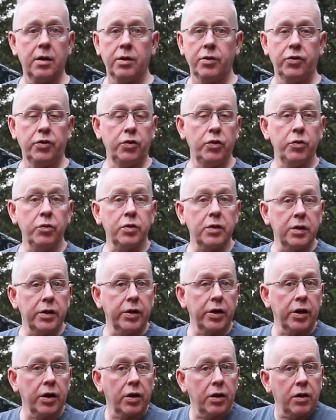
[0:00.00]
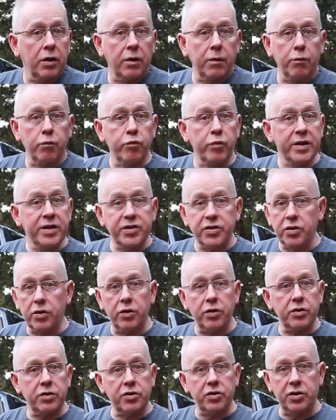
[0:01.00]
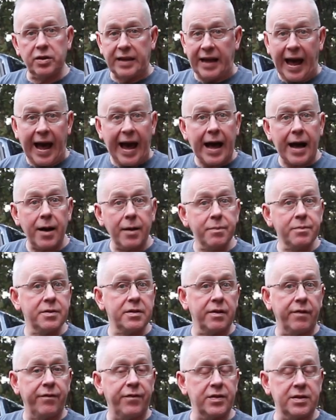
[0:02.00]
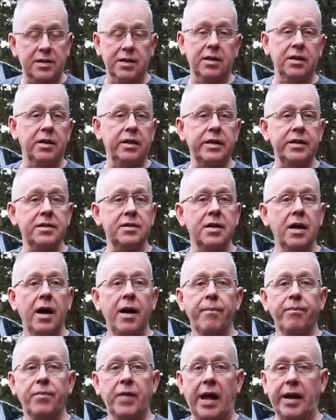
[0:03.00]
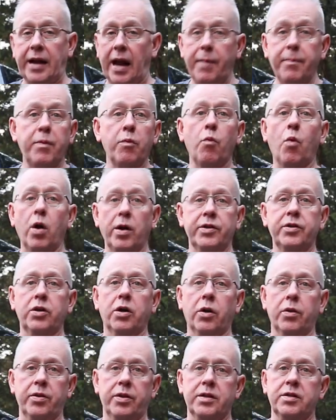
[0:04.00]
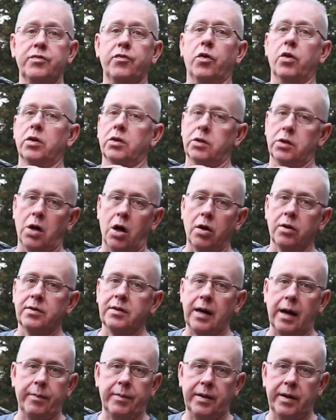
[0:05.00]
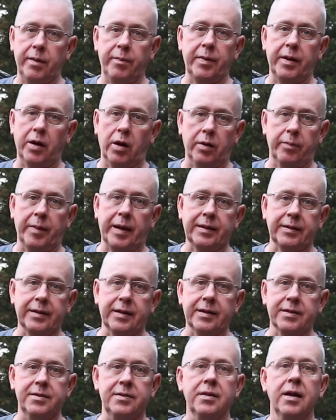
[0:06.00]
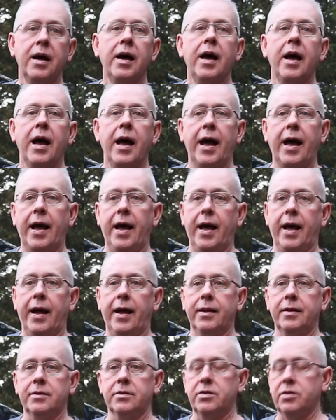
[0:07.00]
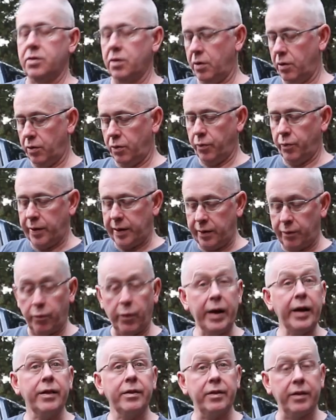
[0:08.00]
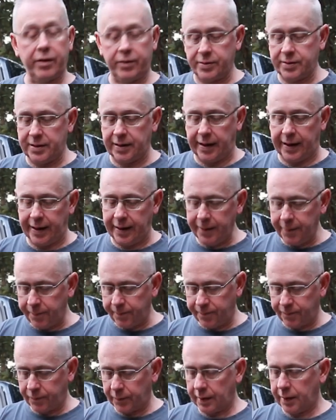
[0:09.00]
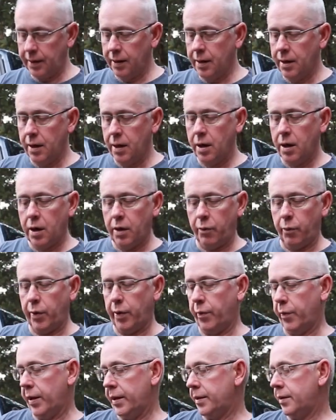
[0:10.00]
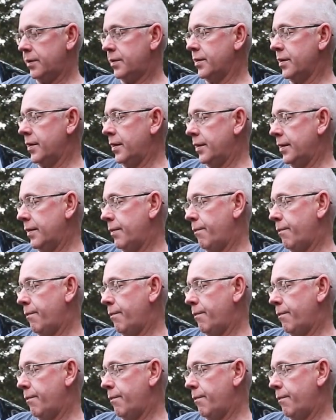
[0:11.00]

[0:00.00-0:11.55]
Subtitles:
nuclear research labs and facilities, and I've been wanting to go to this for a long time. It had been on my list. And so we went there today. We went to the